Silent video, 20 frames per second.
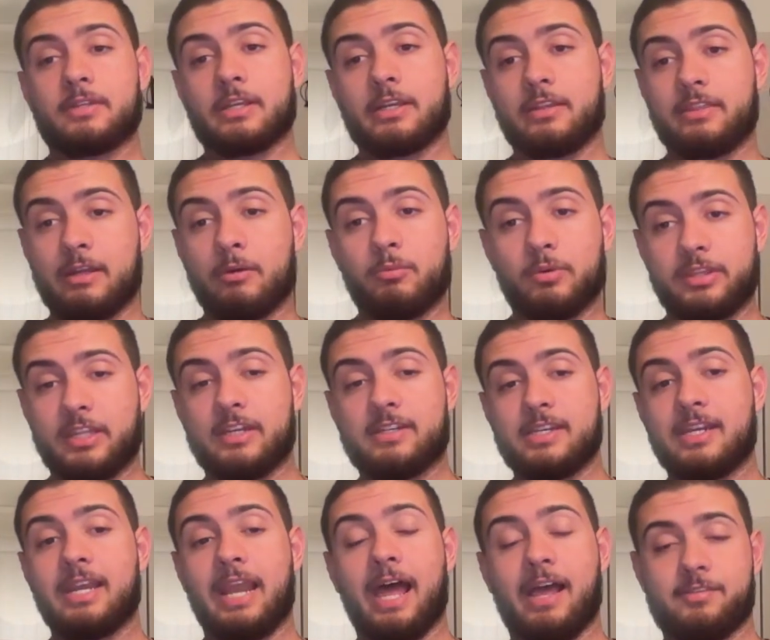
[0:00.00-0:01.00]
than what they
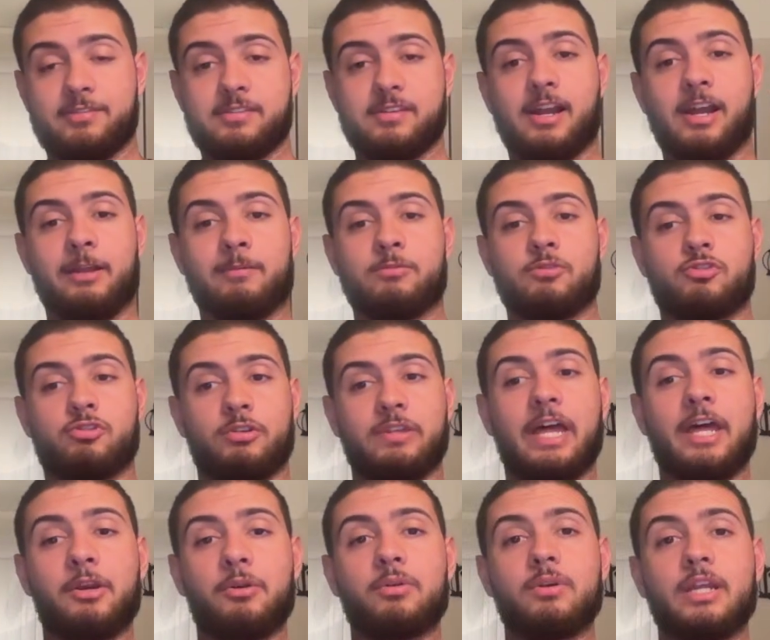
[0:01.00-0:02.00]
did last time. So
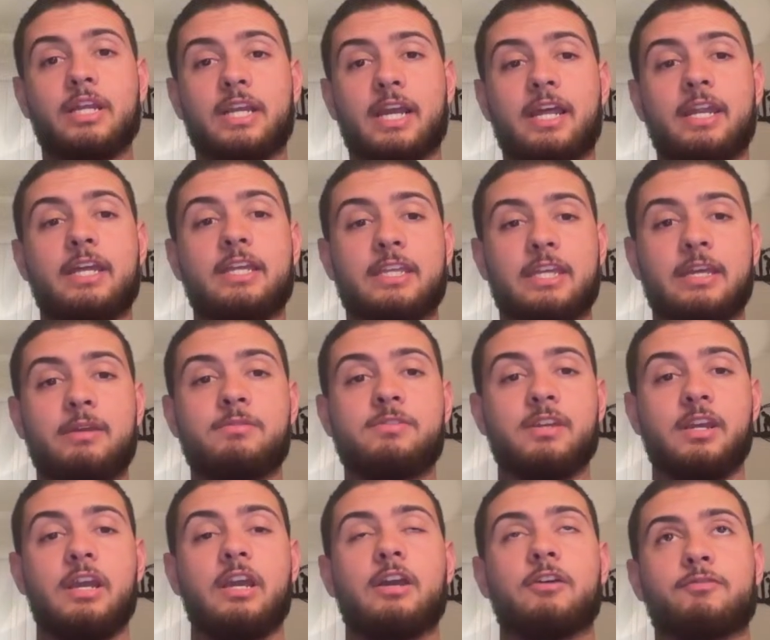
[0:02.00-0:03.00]
that already kind of gives,
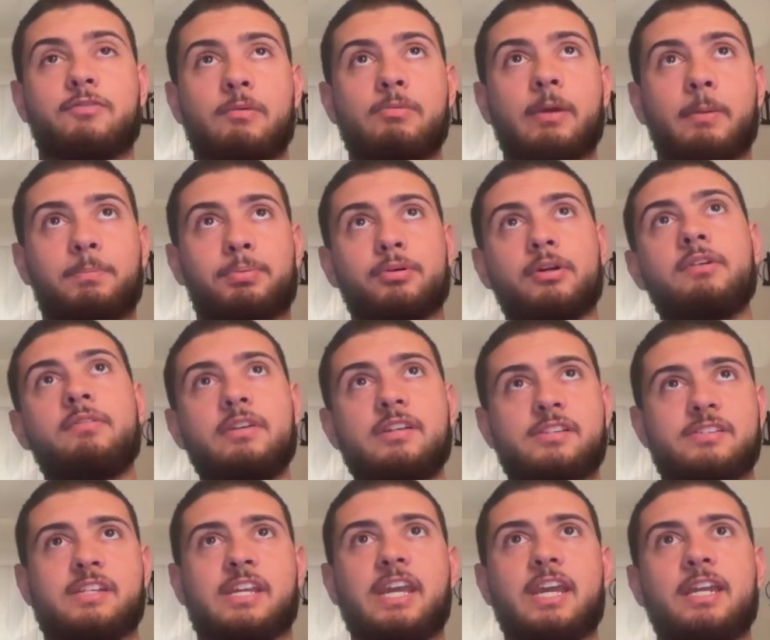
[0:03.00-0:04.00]
from the
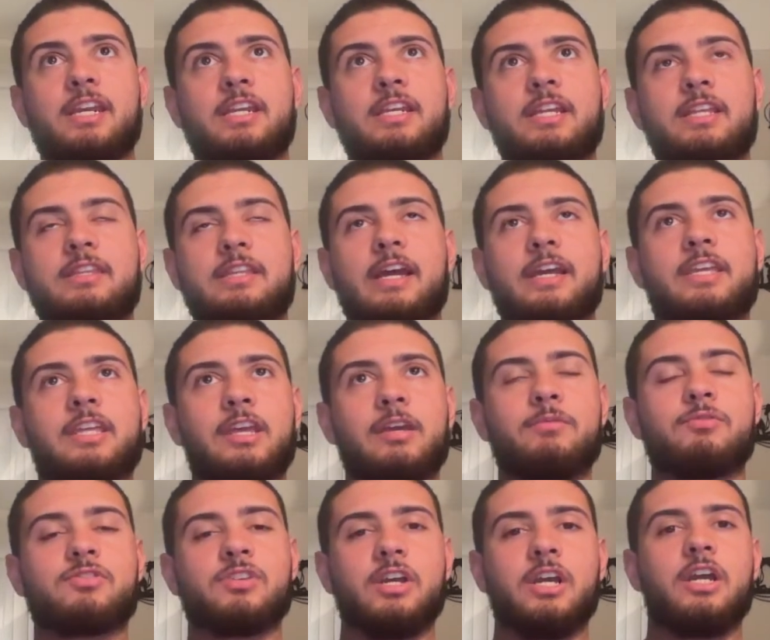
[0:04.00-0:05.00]
previous candidate, that
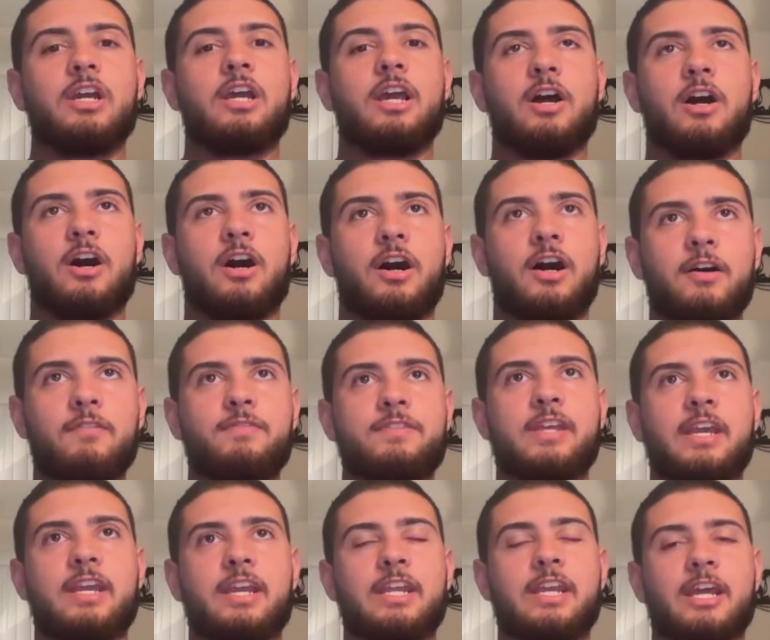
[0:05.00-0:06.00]
gives
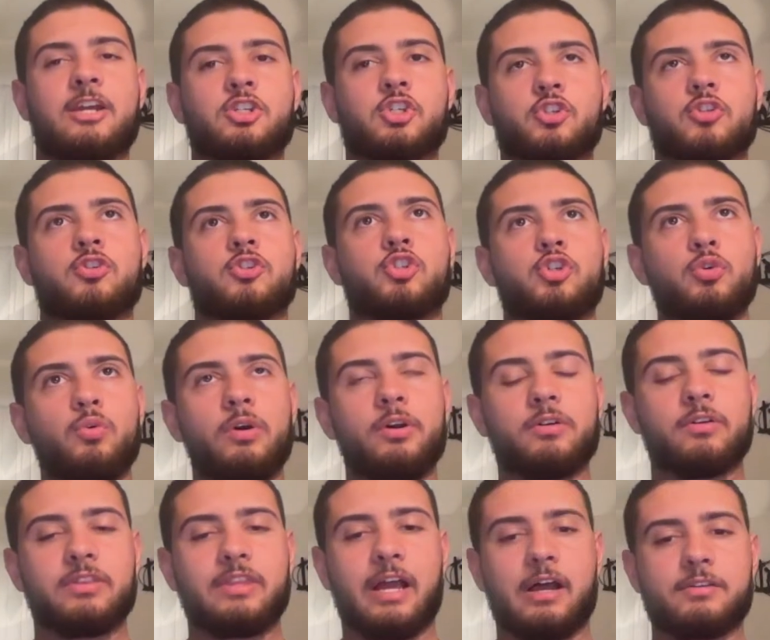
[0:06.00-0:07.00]
Hovde an extra
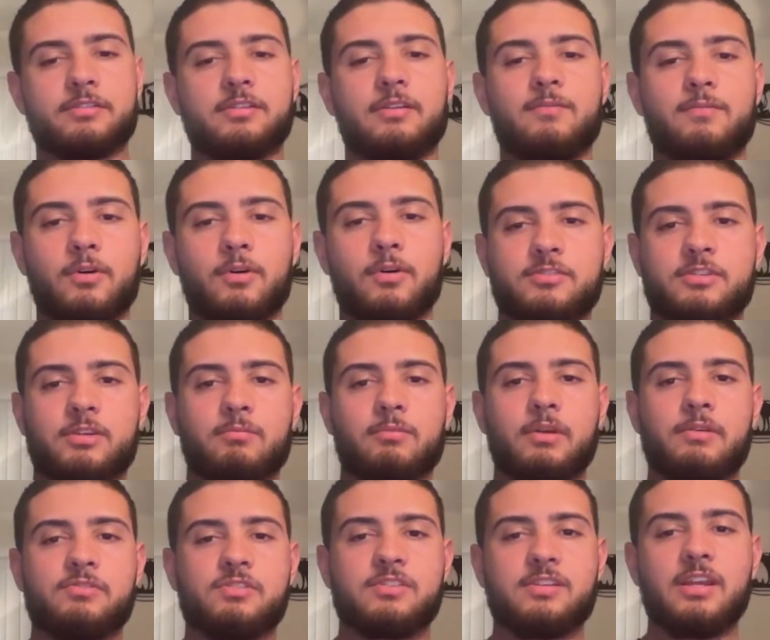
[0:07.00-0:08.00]
200,000 votes. And
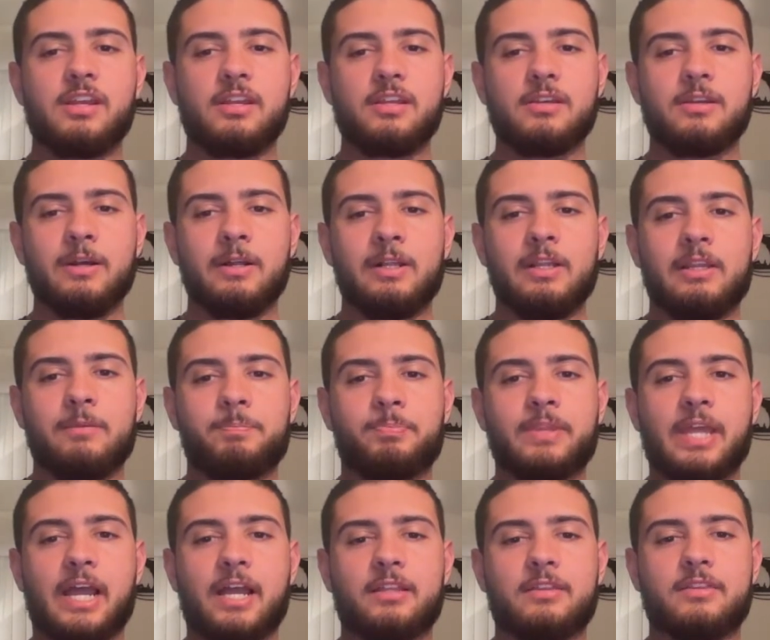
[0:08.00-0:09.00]
we've seen
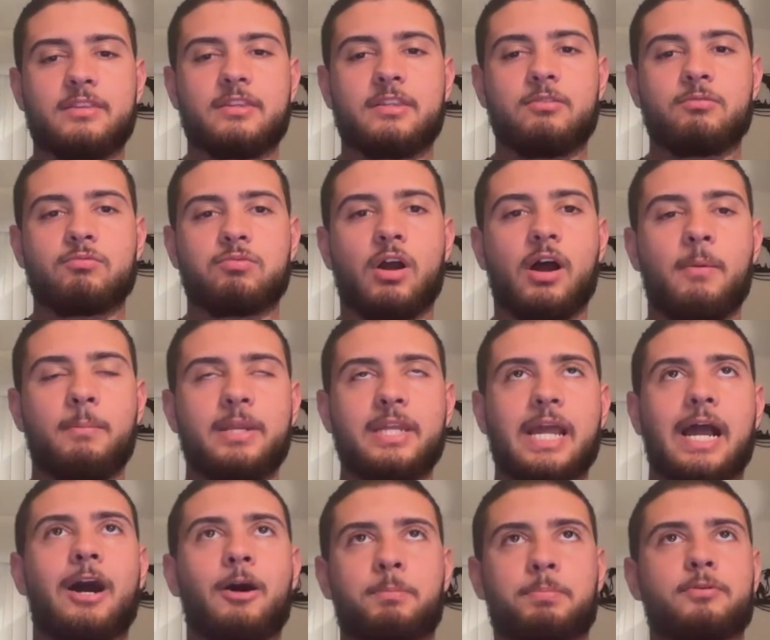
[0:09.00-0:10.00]
that Romney
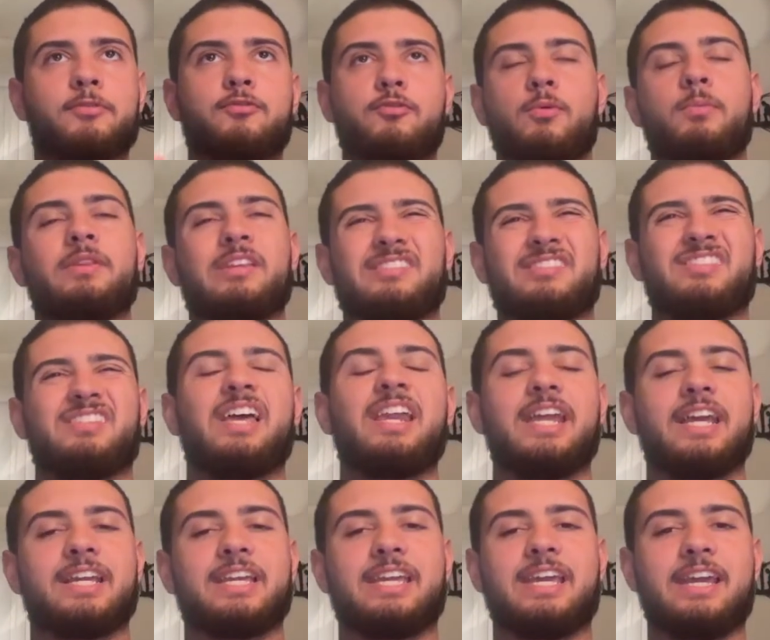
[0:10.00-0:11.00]
outperformed the
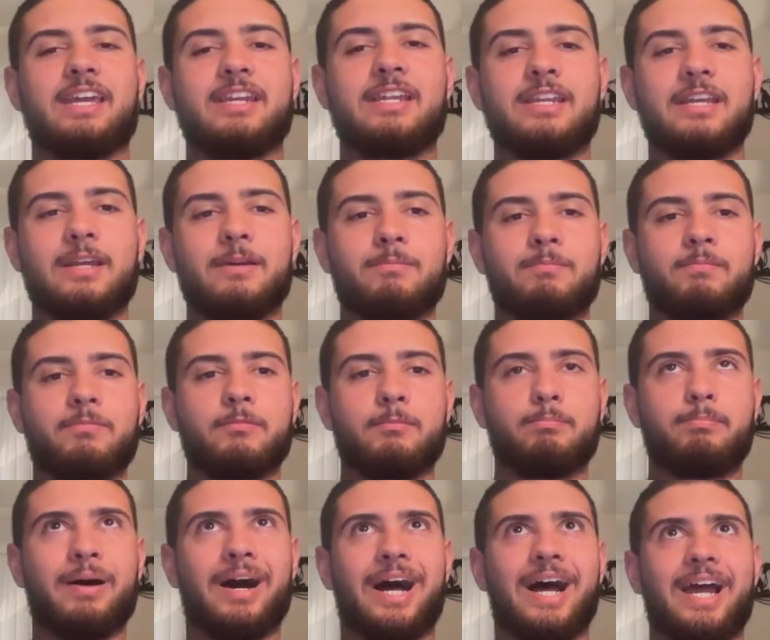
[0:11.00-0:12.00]
Senate candidate
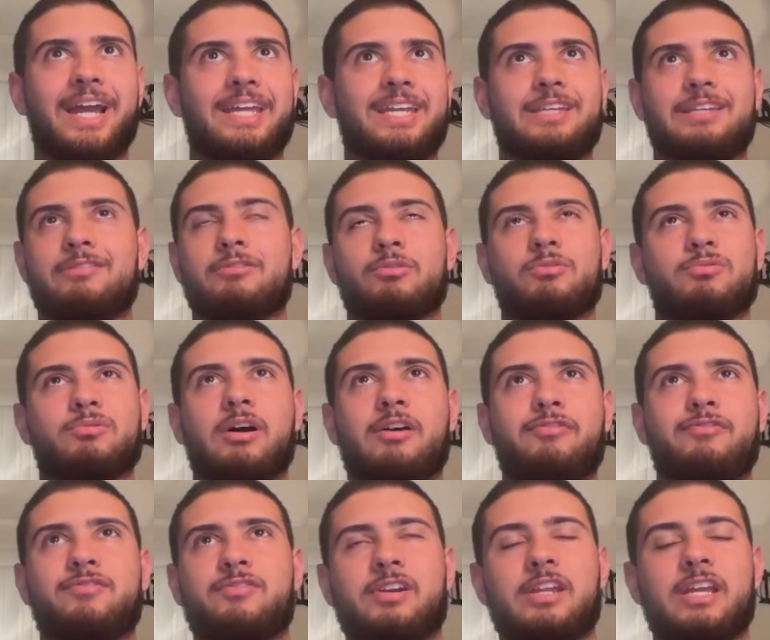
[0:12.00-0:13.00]
by
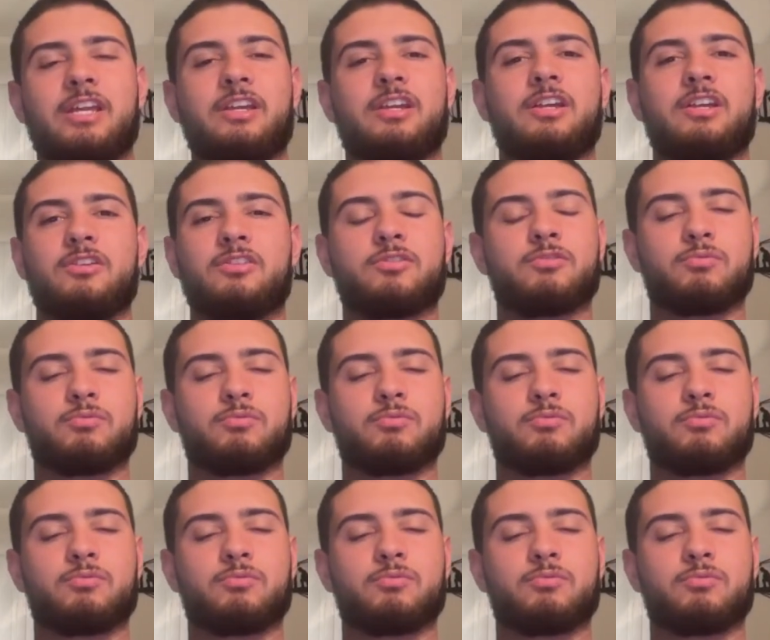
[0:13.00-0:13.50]
roughly